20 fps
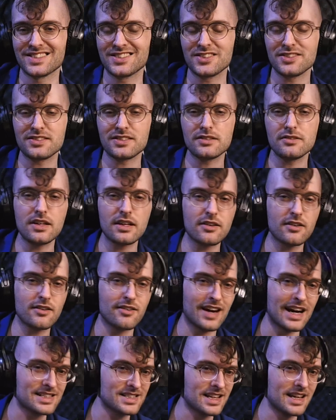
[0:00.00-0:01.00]
Just a little
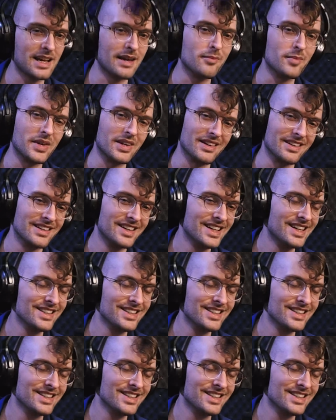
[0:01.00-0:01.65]
class Ambien.